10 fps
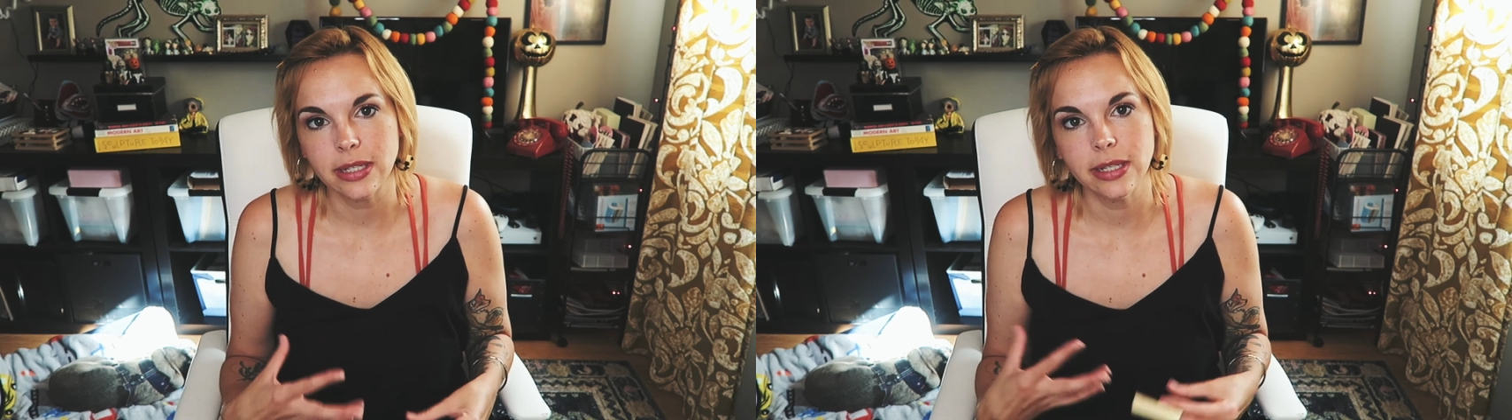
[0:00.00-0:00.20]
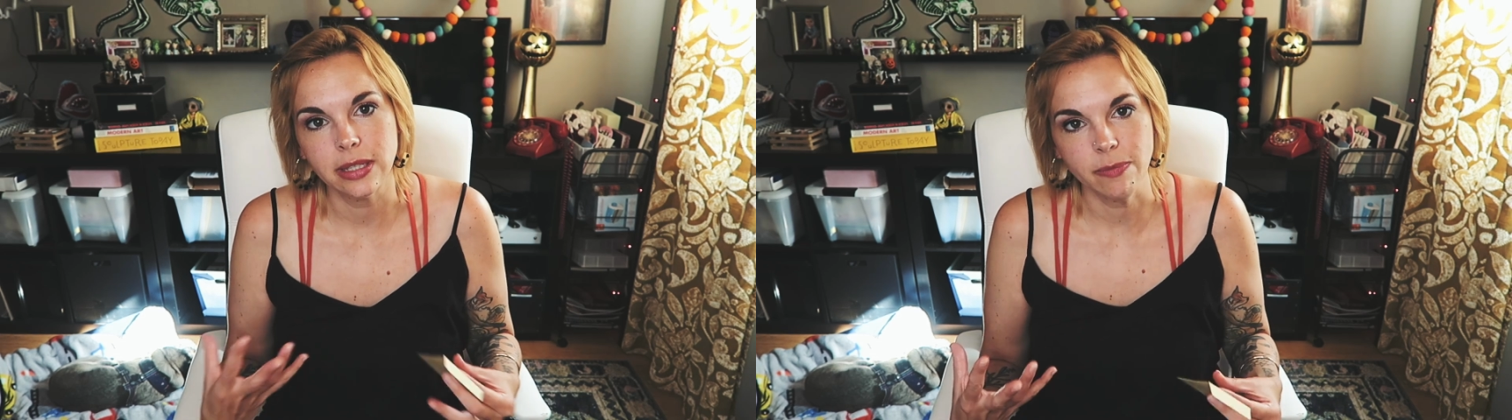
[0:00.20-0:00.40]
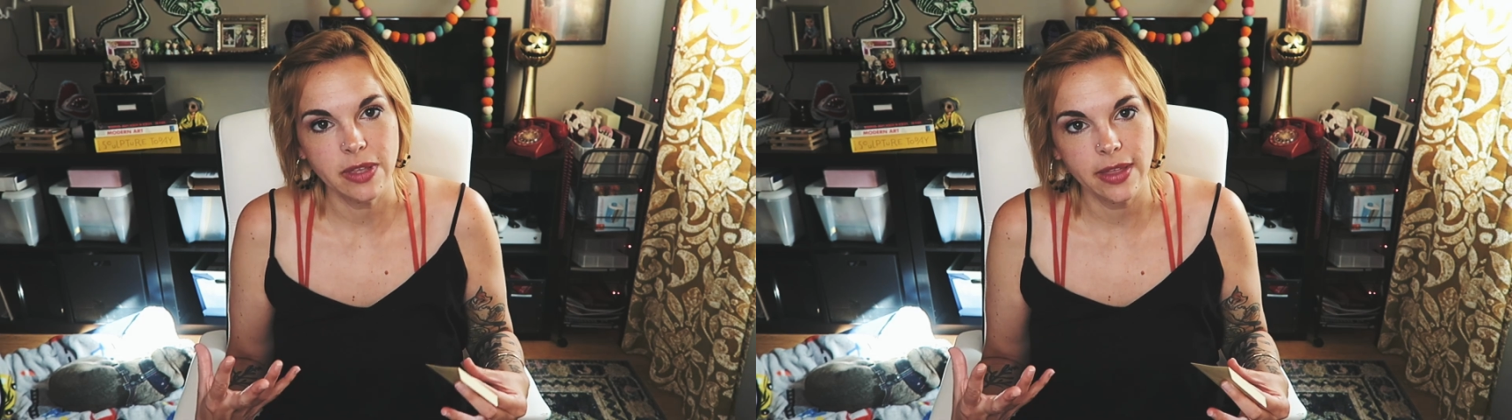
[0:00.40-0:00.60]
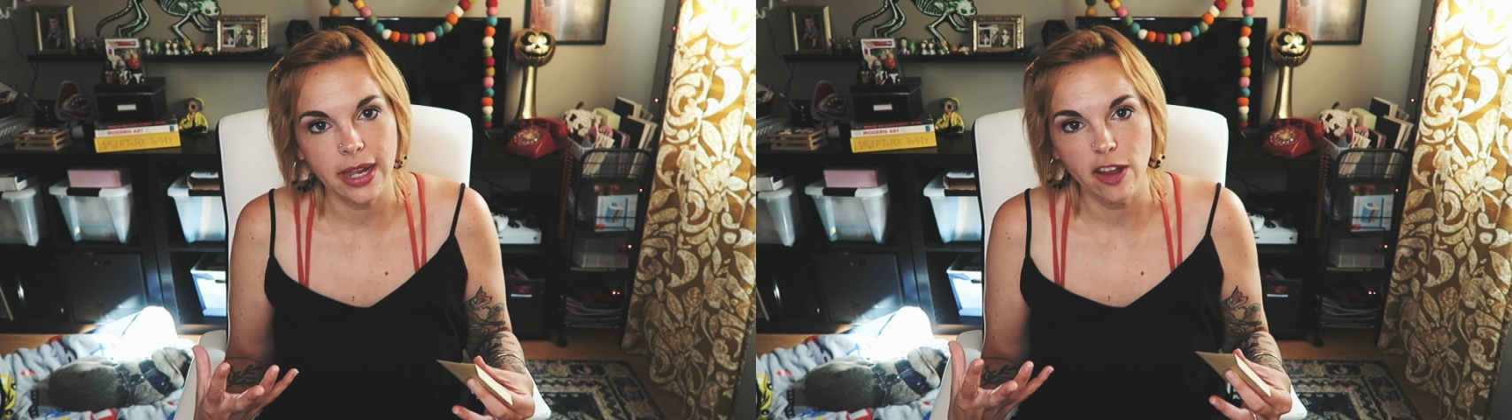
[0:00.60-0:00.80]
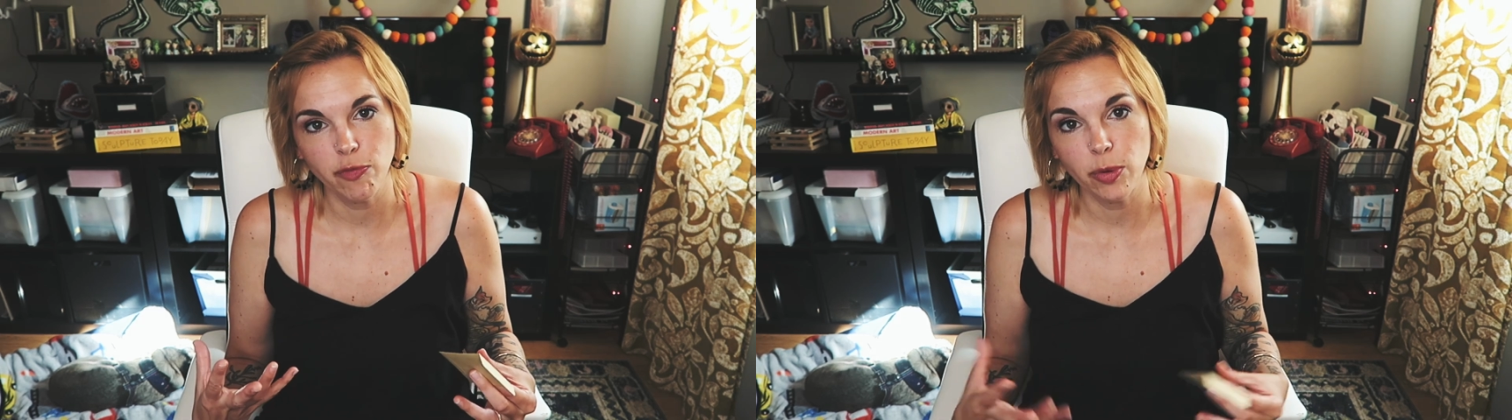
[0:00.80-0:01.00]
is something
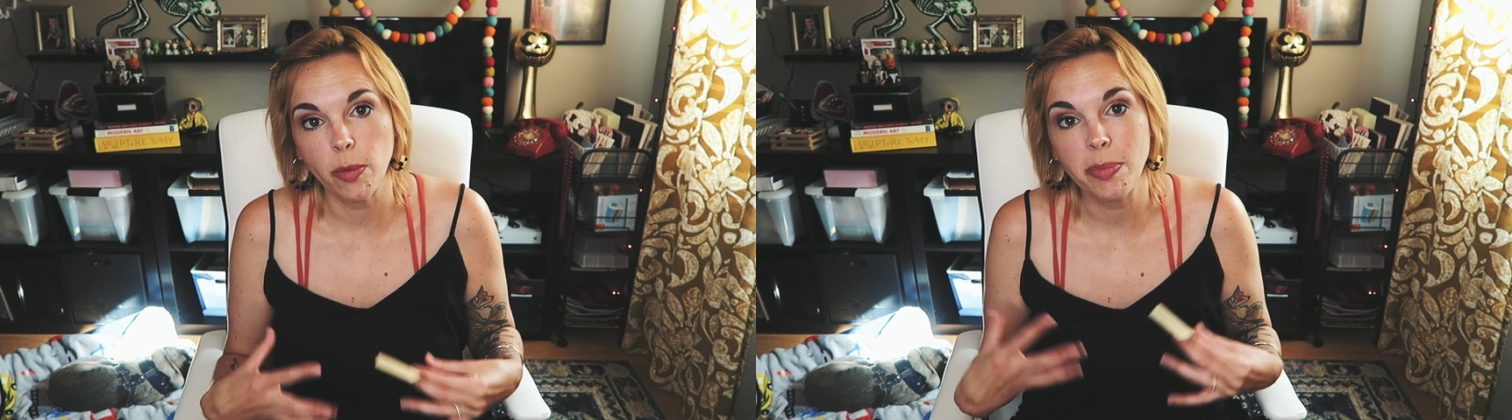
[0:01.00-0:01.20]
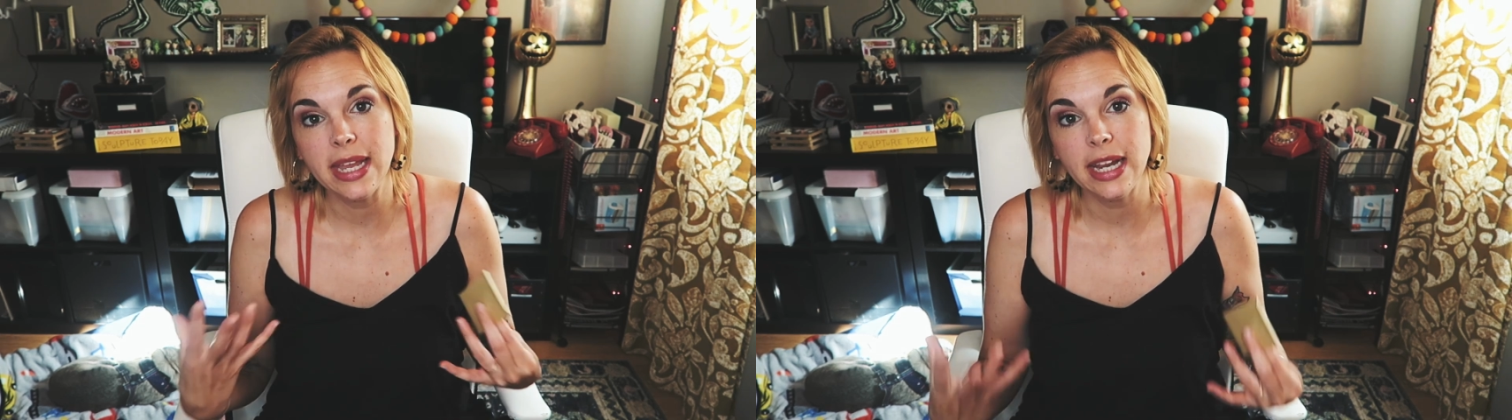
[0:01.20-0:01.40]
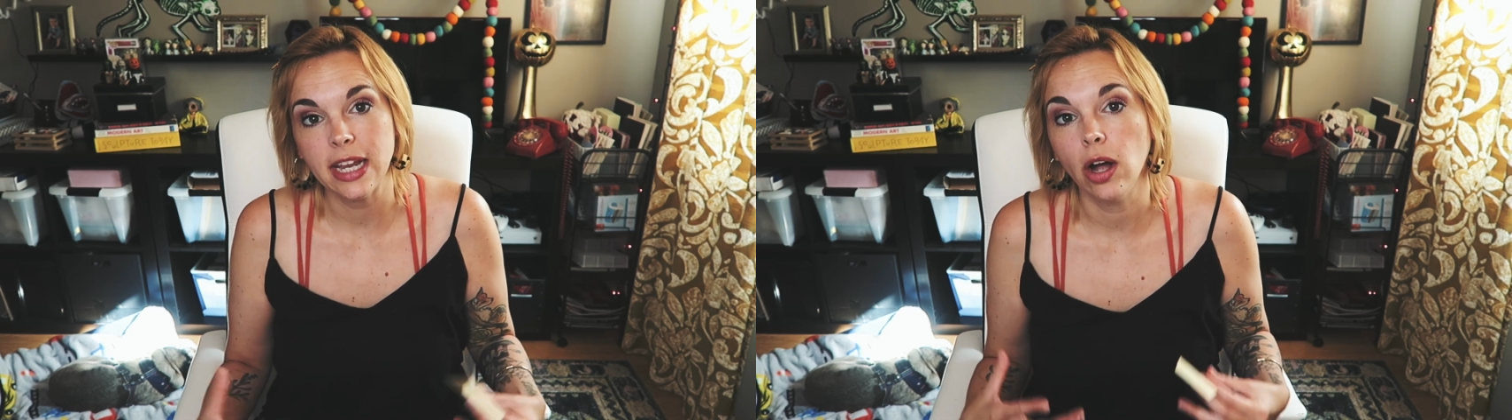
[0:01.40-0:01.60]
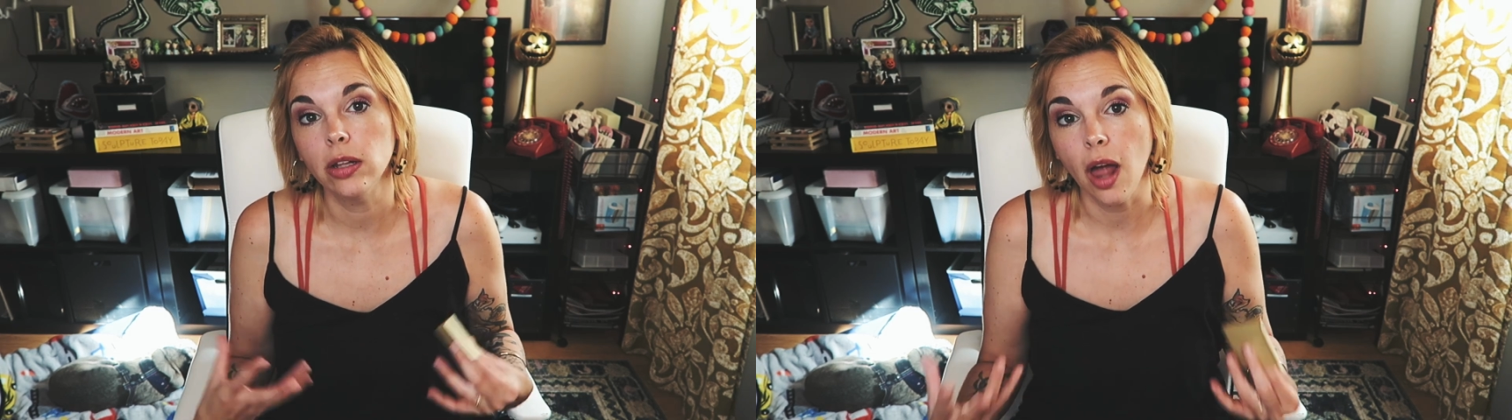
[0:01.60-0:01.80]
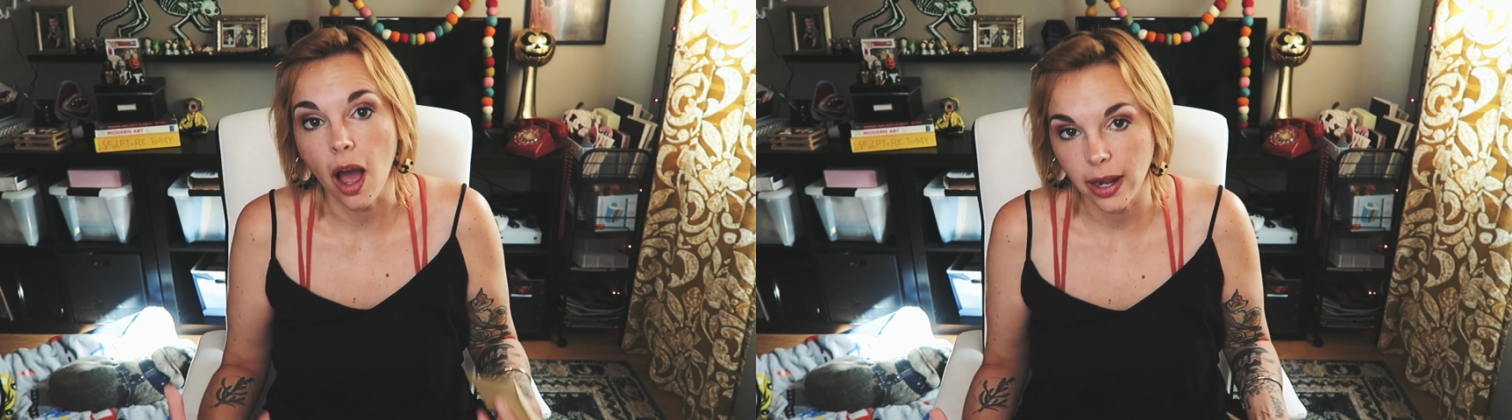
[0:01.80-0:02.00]
that I've been repeating a
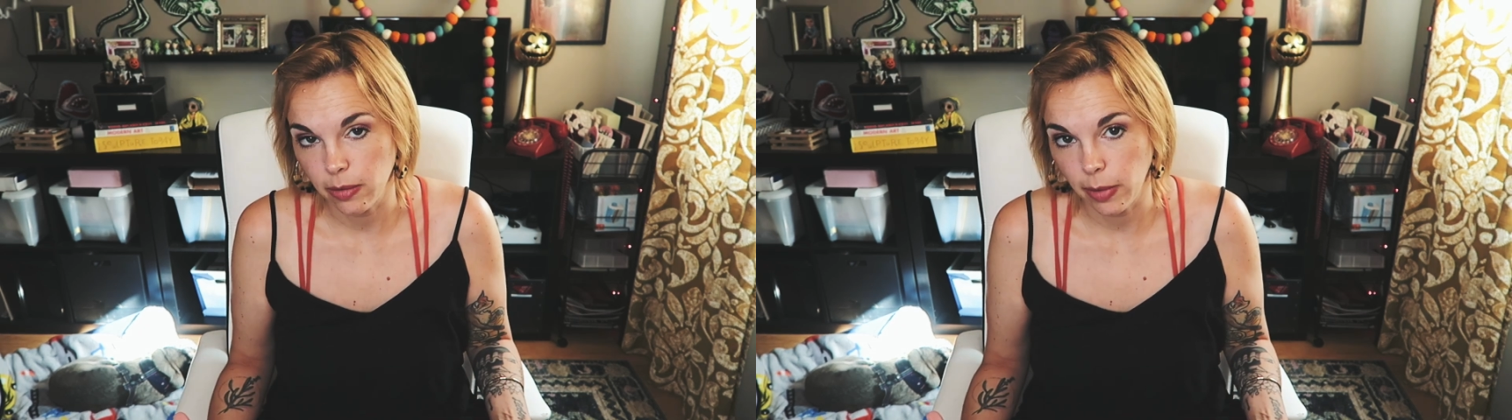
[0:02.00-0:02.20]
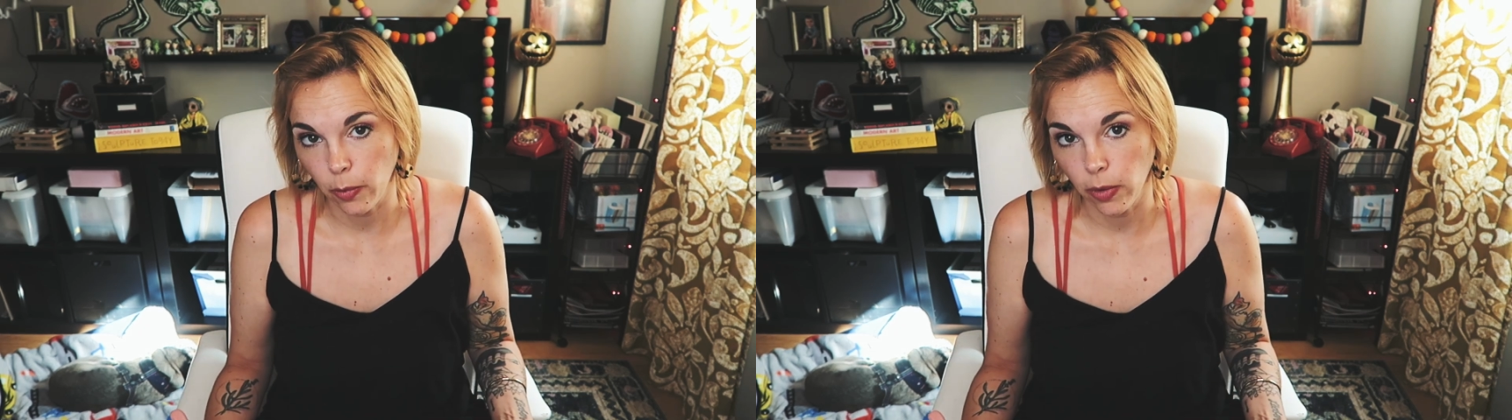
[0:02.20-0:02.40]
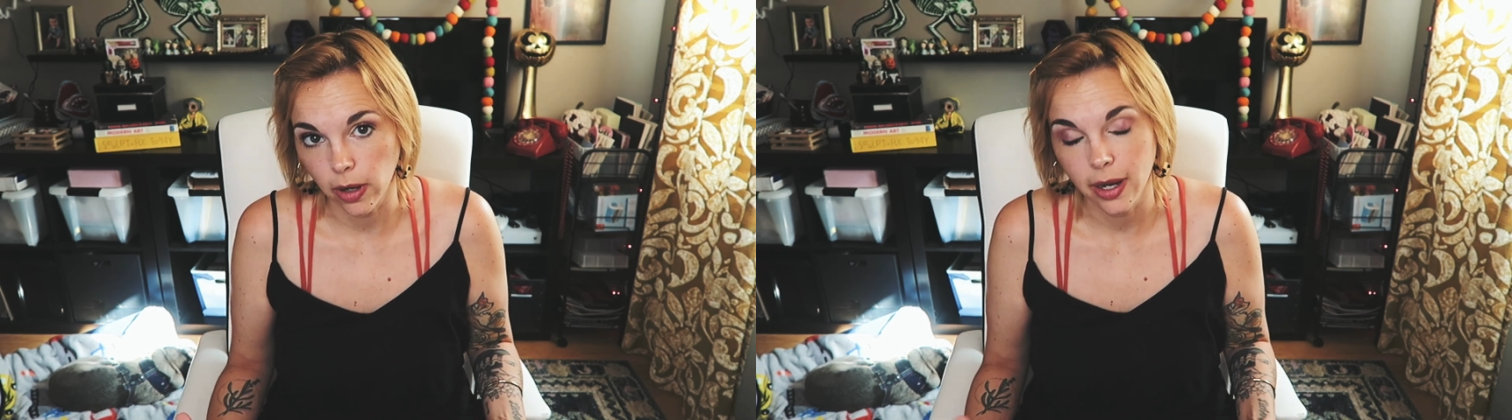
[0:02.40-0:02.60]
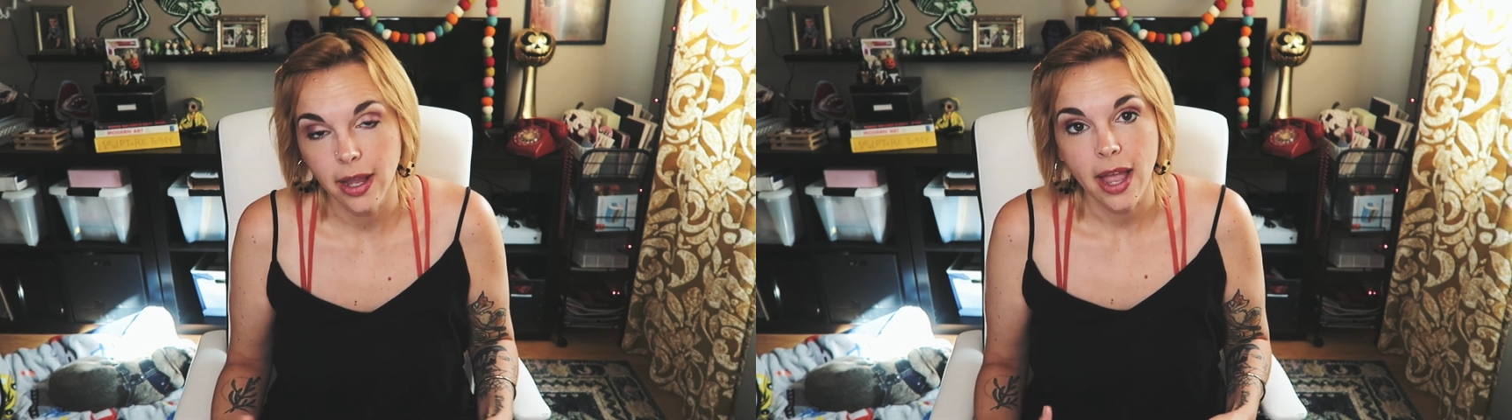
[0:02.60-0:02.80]
lot in my work,